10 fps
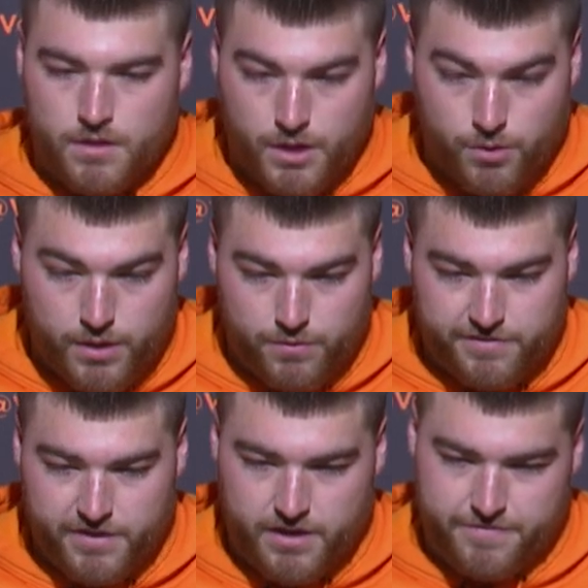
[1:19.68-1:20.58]
It was
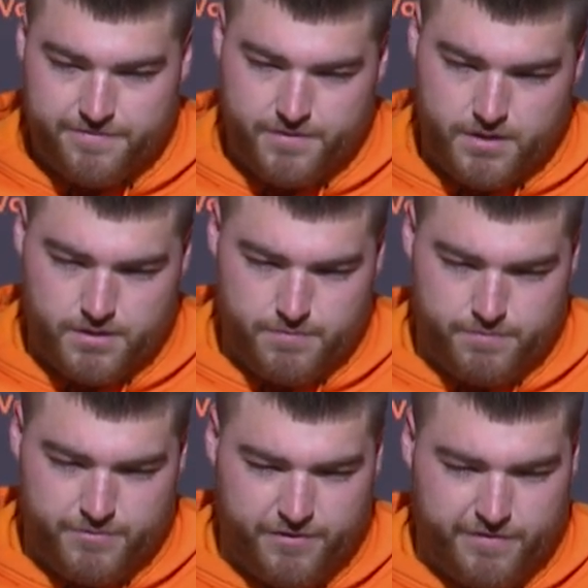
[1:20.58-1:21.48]
tough.
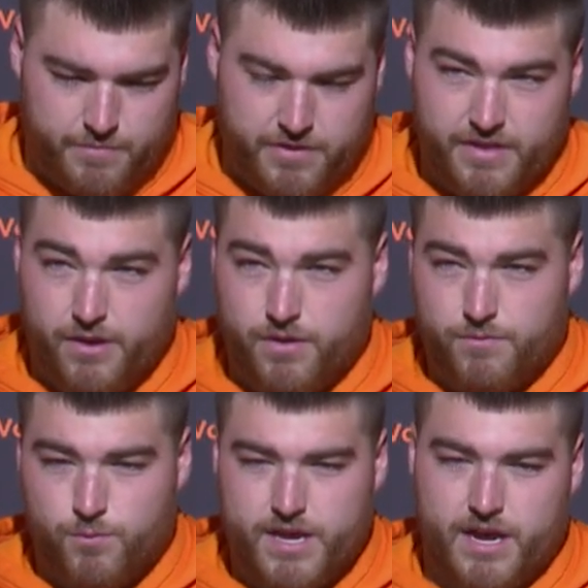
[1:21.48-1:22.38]
Just something that
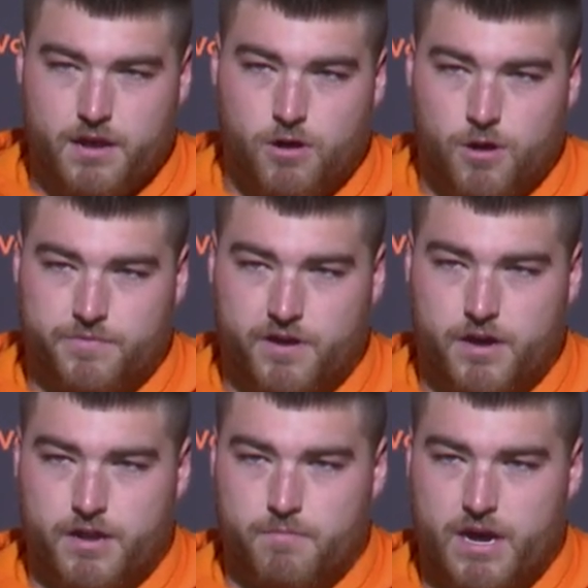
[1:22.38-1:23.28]
we kind of harped
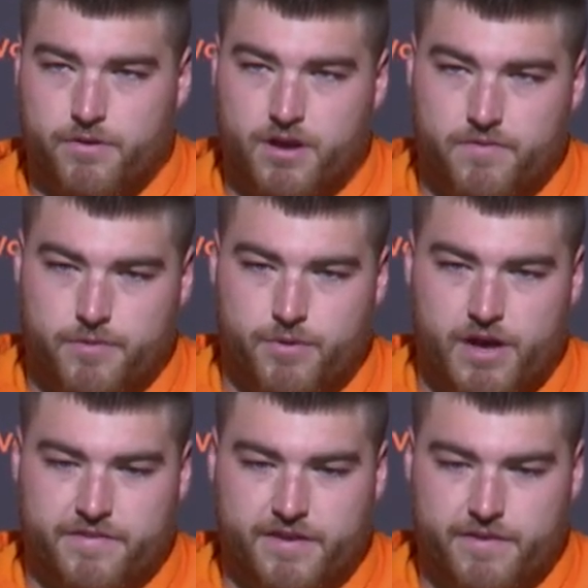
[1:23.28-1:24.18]
on in my recovery
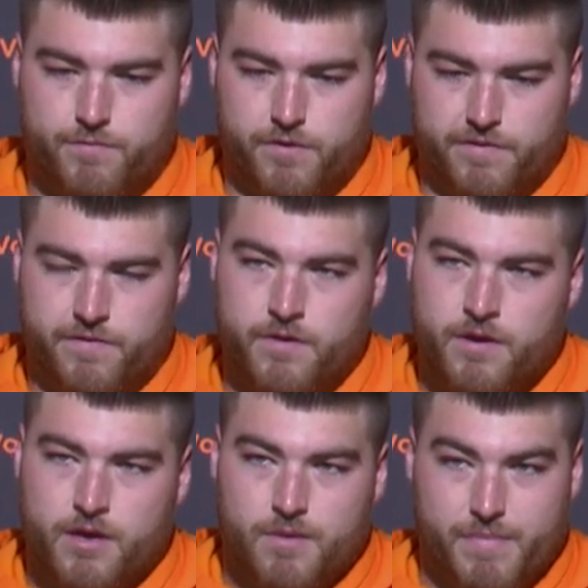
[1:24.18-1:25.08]
process was
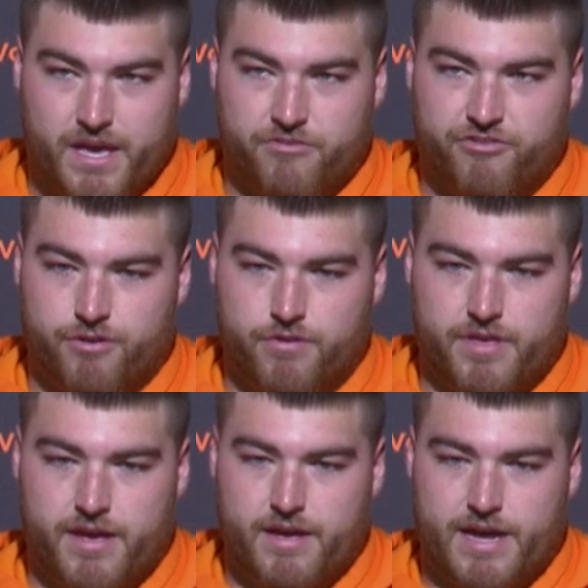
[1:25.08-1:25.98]
making sure
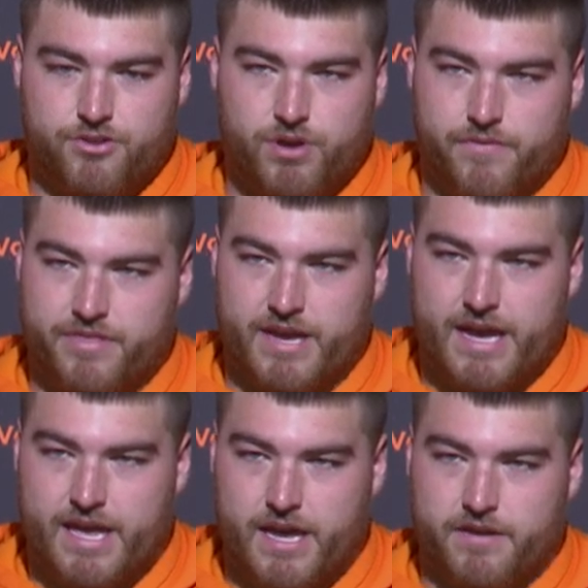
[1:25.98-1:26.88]
that I do everything I
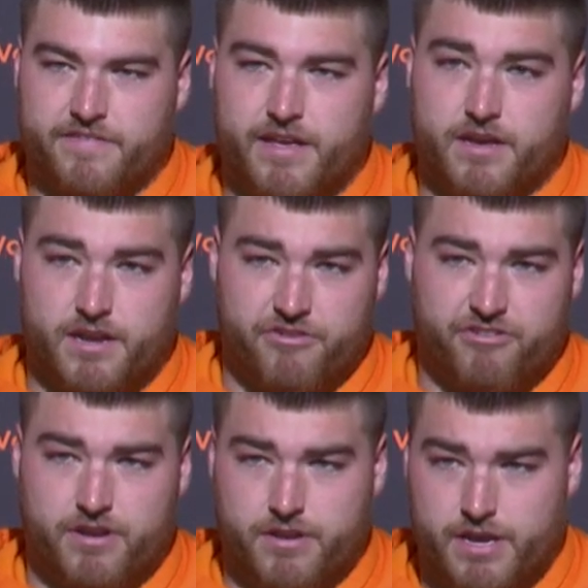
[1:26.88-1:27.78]
can to stay
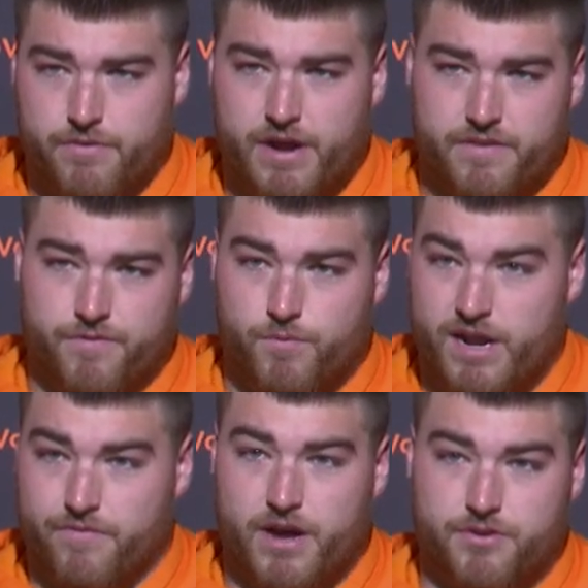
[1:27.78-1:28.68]
conditioned and get ready for
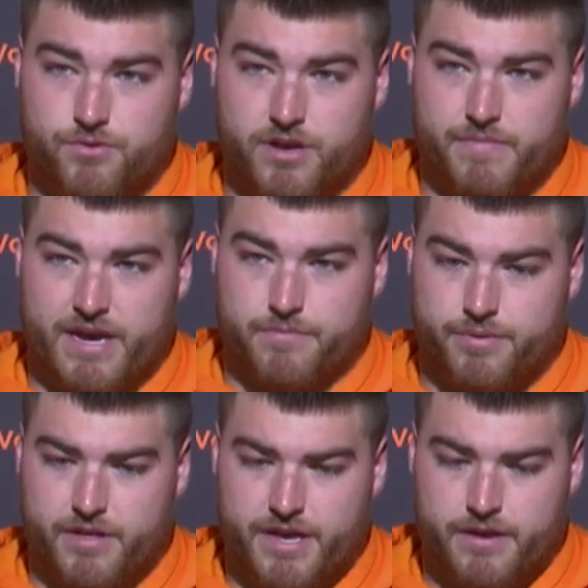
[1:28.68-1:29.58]
whenever I do come back and
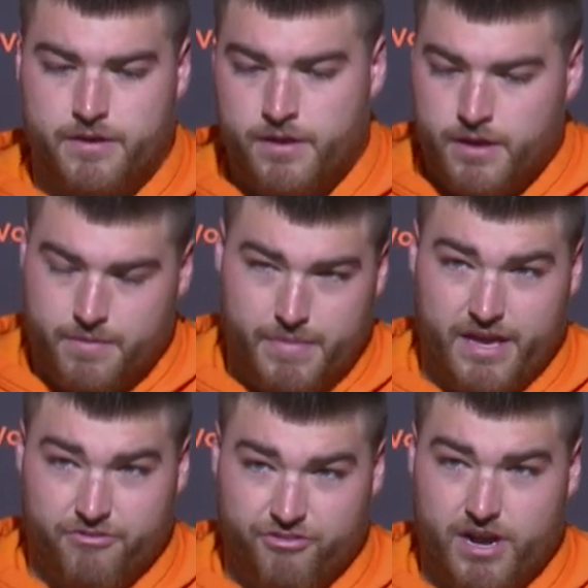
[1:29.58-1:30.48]
play,
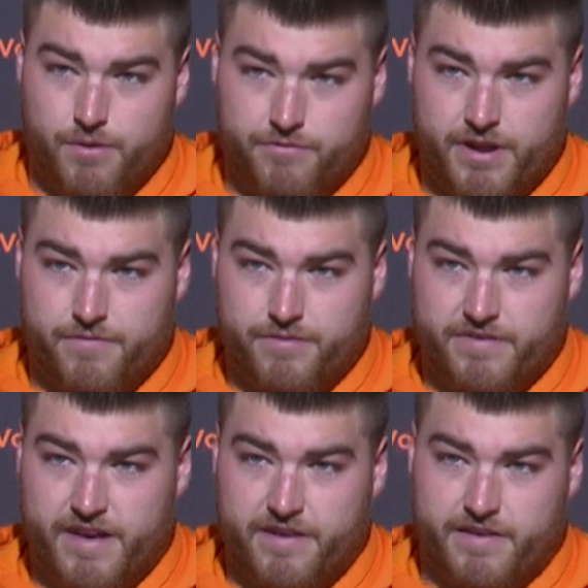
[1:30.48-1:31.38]
making sure I was ready for the
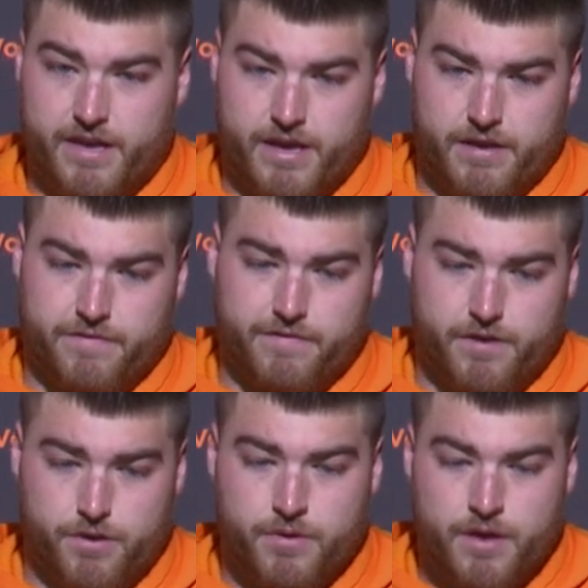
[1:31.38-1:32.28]
task at hand.
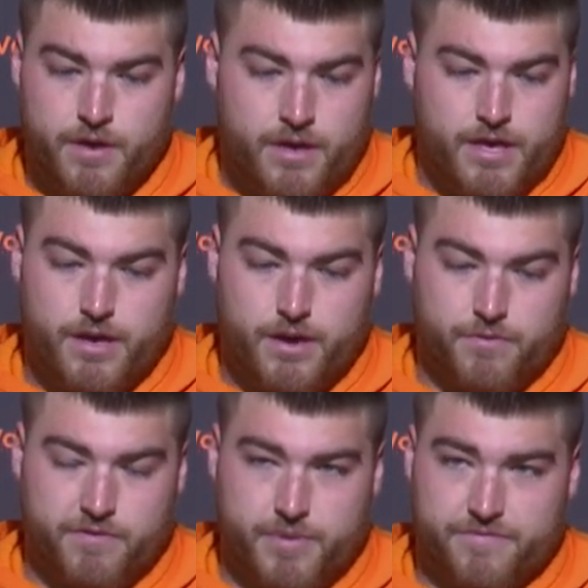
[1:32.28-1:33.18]
So it
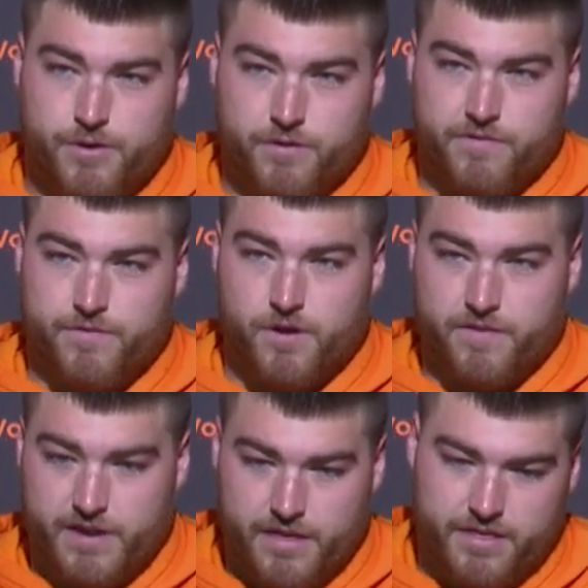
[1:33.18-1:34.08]
was a big focus of
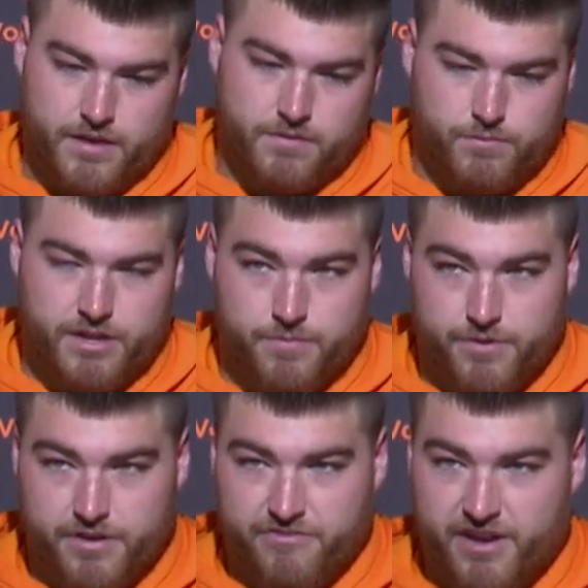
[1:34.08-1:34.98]
ours, and I think we did a
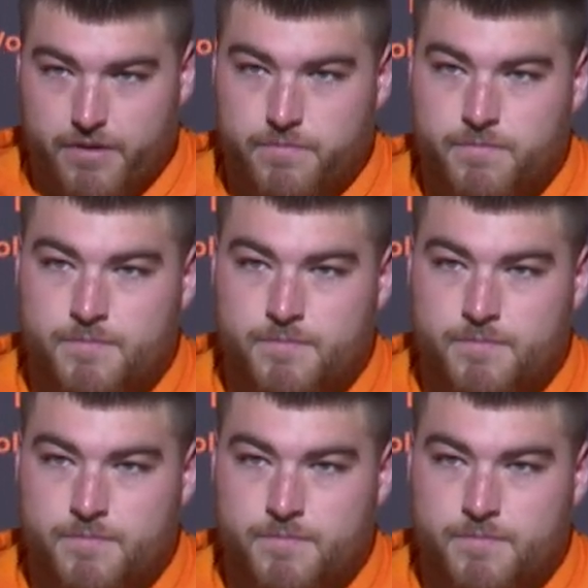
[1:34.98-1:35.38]
pretty good job.